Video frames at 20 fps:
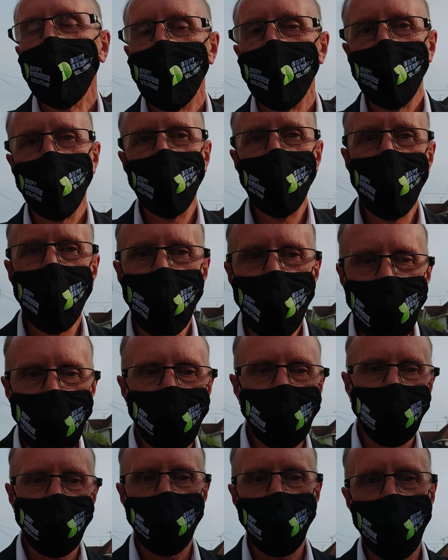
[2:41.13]
and then it'll be
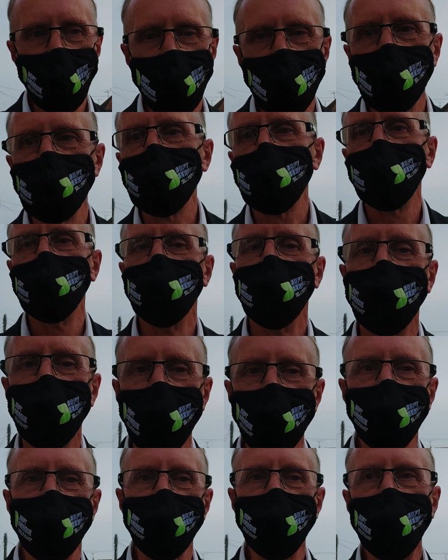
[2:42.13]
just a case
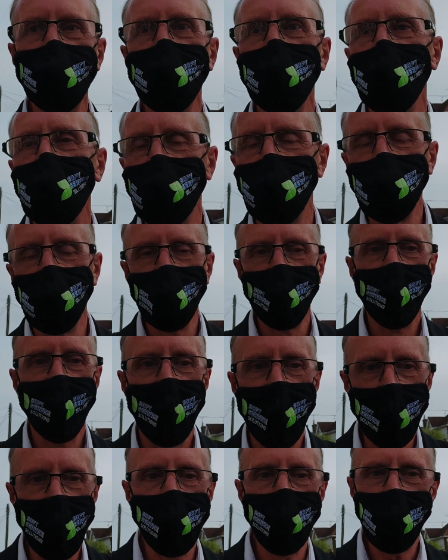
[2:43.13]
of save
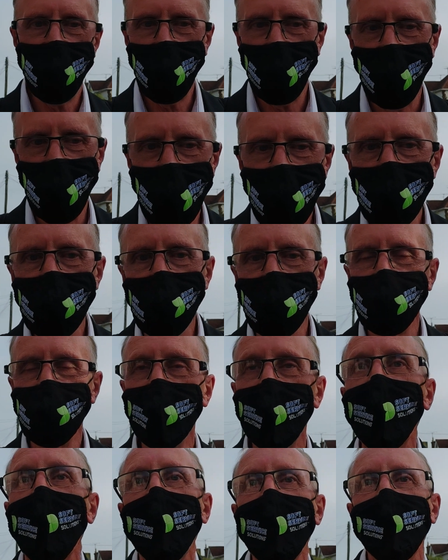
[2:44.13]
a page
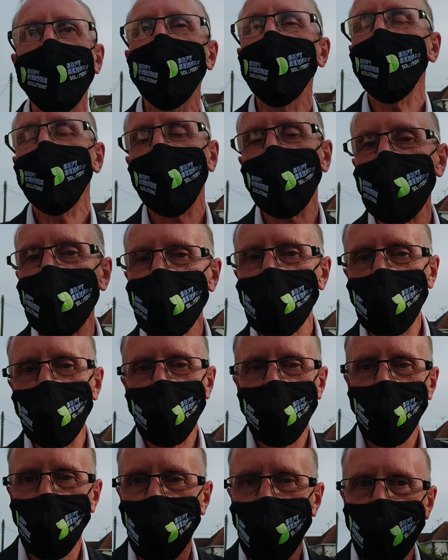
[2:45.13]
and
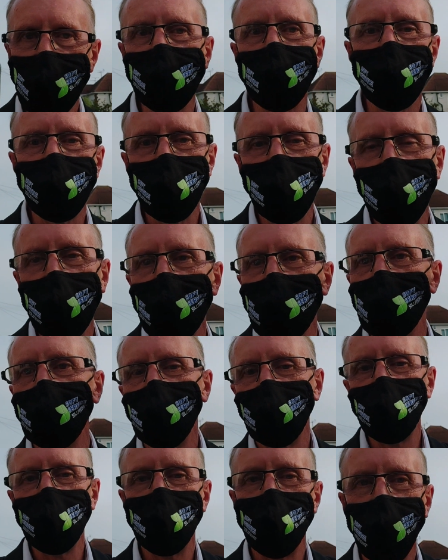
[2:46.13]
send that through to the
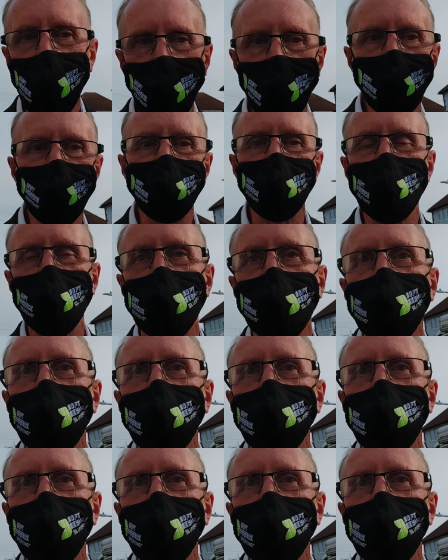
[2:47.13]
relative department.